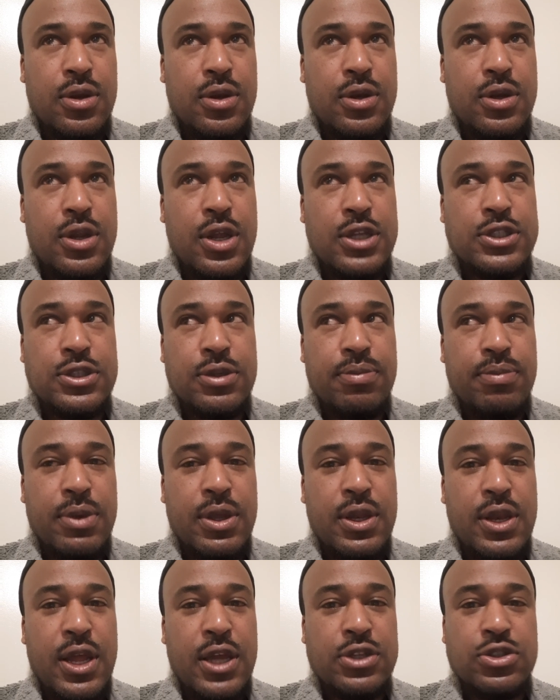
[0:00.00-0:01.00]
doesn't
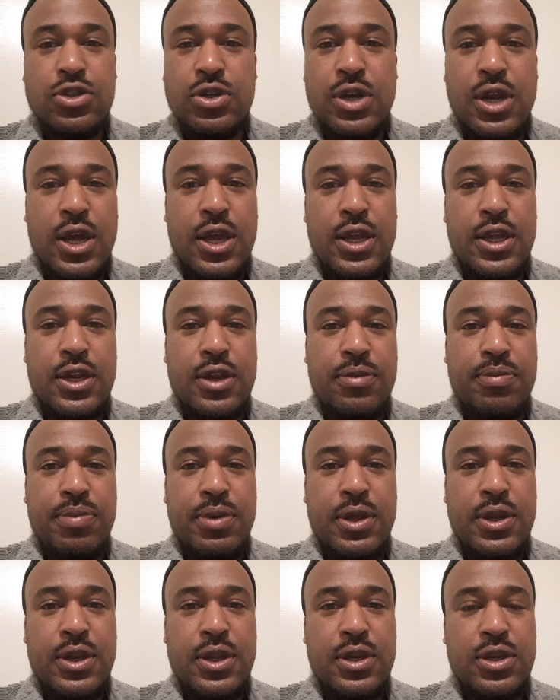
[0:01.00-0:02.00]
mean that you're not
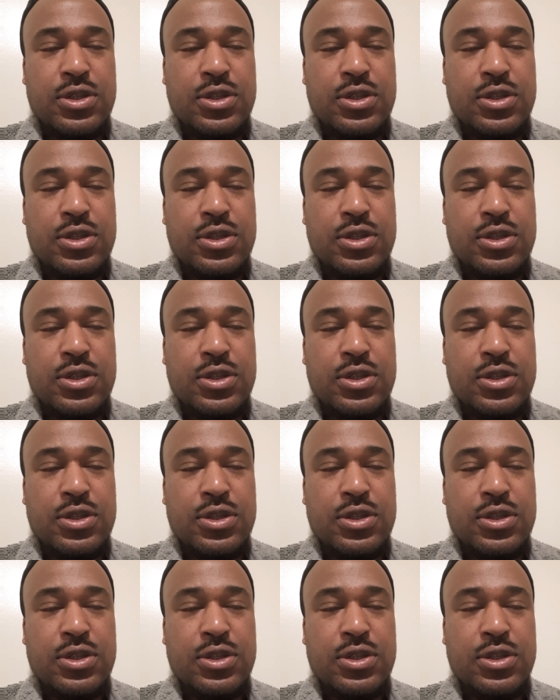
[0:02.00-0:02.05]
independent.